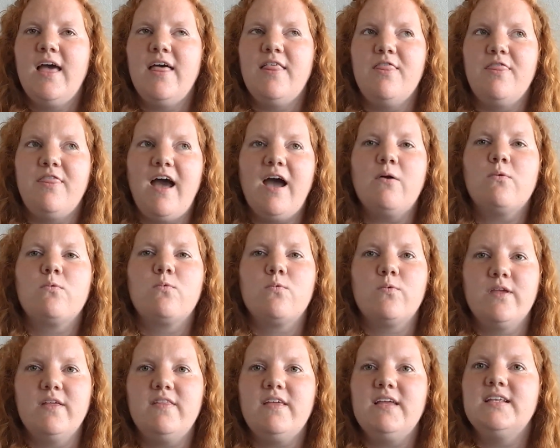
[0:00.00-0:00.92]
That
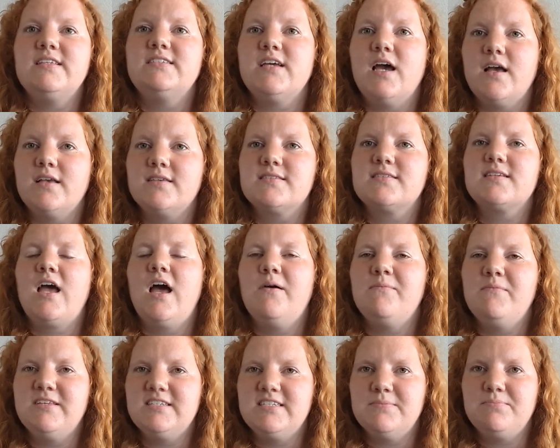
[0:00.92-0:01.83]
really does
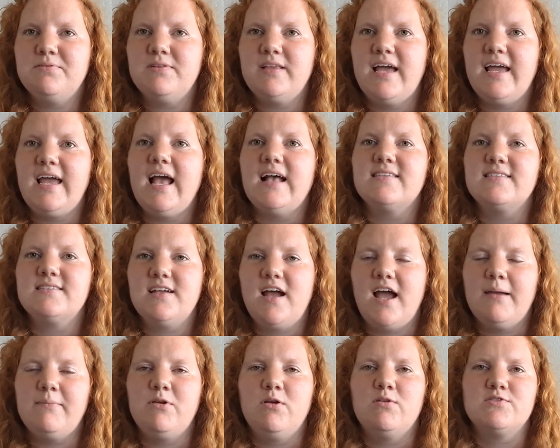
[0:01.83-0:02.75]
come into play as
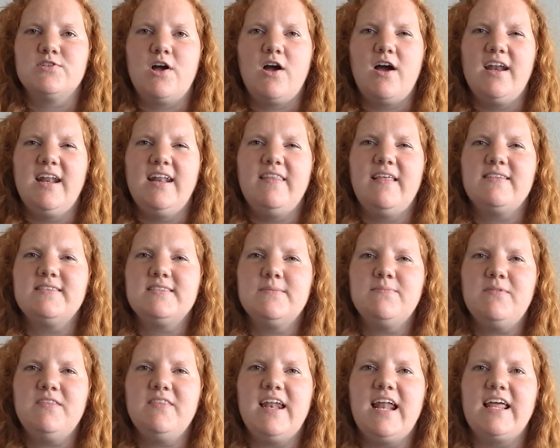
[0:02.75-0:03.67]
time goes on. And that's
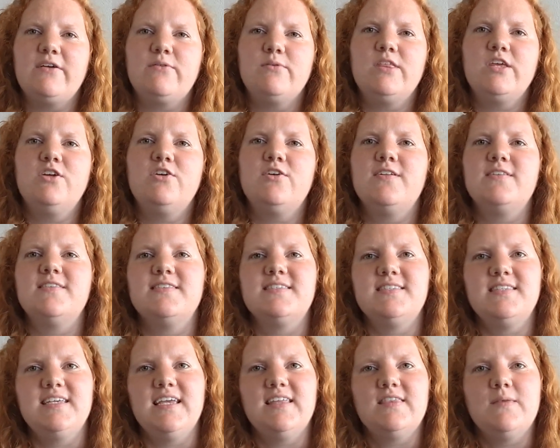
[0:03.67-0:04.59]
something that I really couldn't
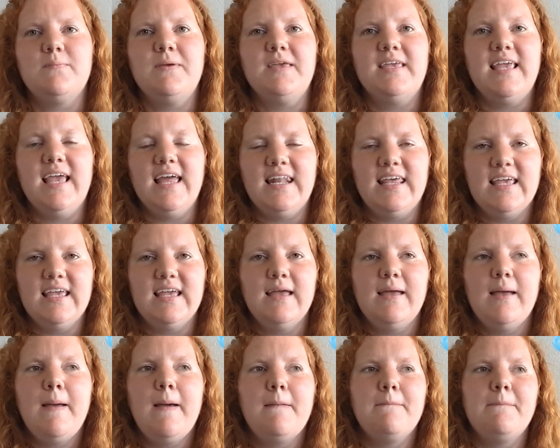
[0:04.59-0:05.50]
see at the beginning.
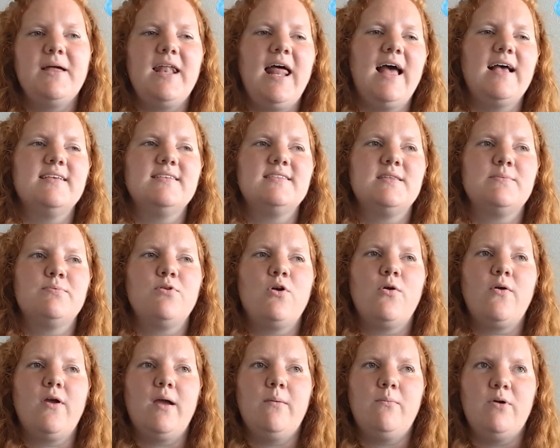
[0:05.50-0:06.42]
But as the
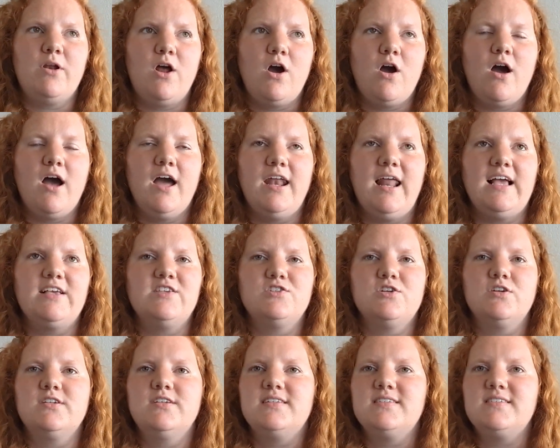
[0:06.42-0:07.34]
program went on, I
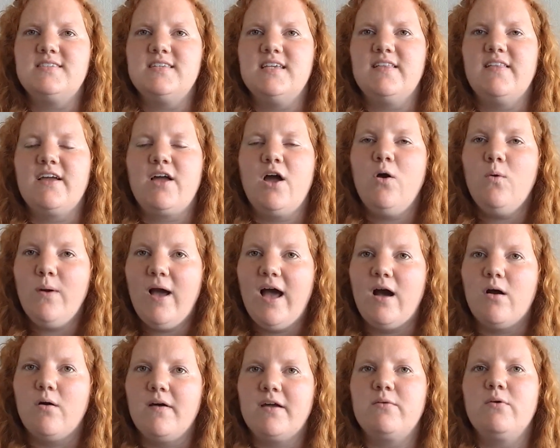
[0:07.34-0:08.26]
started to see oh
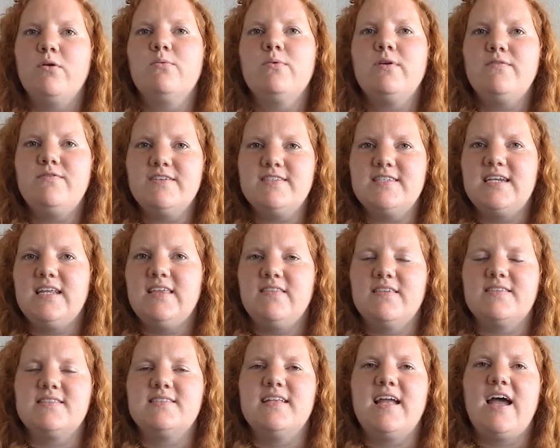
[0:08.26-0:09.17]
wow, we're revisiting
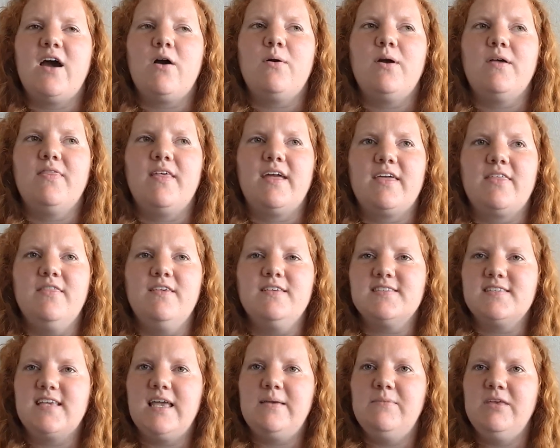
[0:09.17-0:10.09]
this now, and
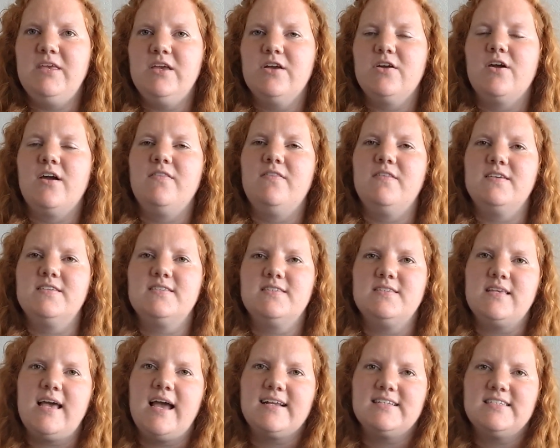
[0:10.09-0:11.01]
this game here and
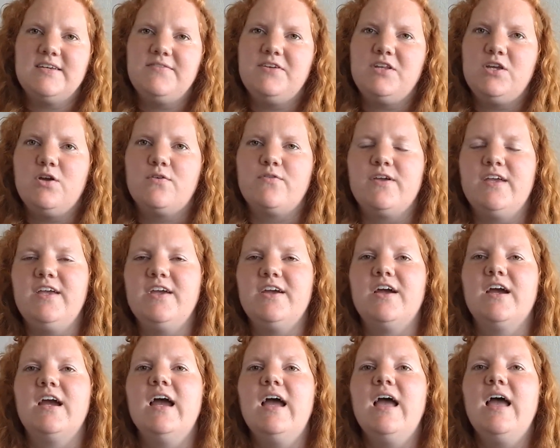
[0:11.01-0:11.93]
this activity over
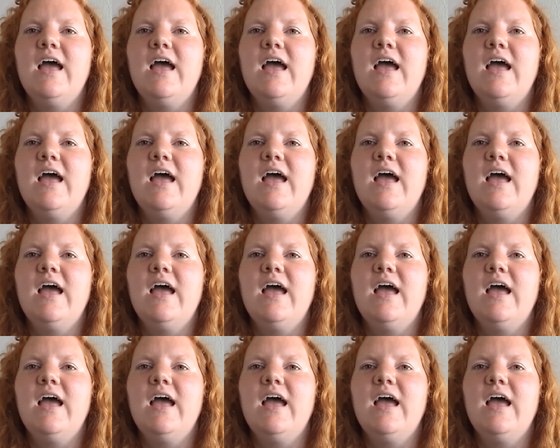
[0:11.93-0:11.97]
here.